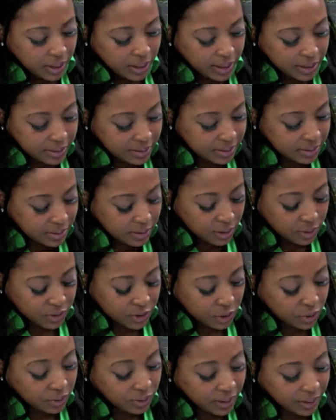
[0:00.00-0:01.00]
and, you know,
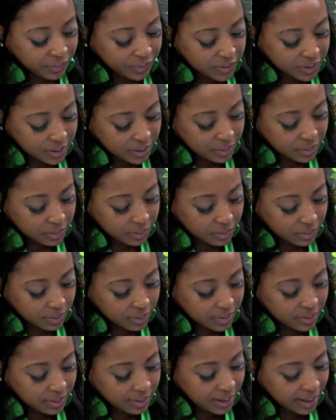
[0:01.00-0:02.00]
turn her life into to